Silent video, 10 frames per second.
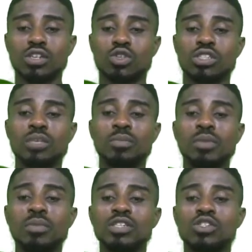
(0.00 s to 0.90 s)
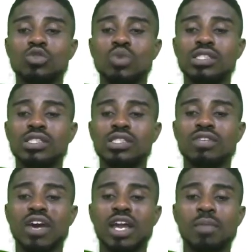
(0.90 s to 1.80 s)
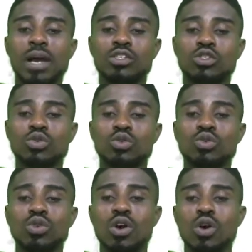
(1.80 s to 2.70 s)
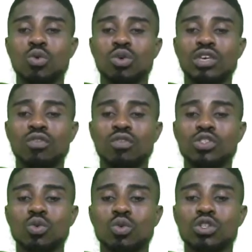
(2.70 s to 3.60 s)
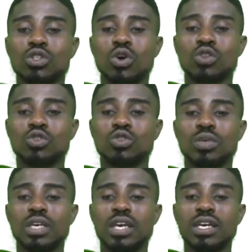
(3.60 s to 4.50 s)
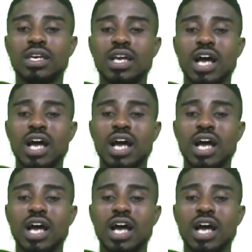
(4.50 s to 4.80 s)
So it simply means 20 divided by 2 will give us what ought to be here.